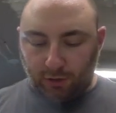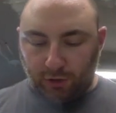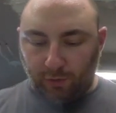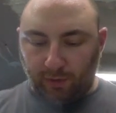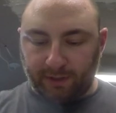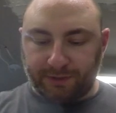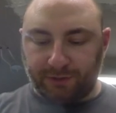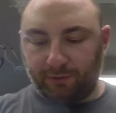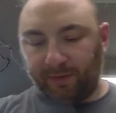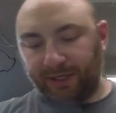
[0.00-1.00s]
you want
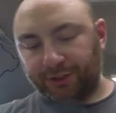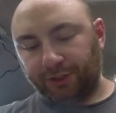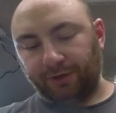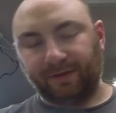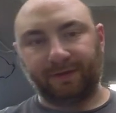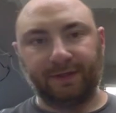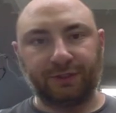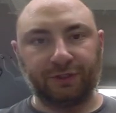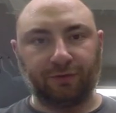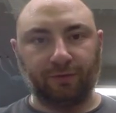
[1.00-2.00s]
to make sure that
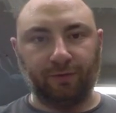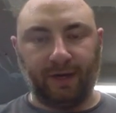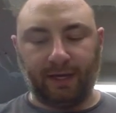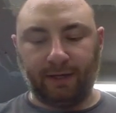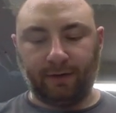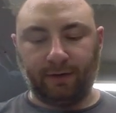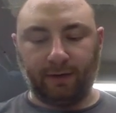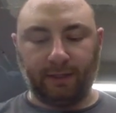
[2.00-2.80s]
this screw right here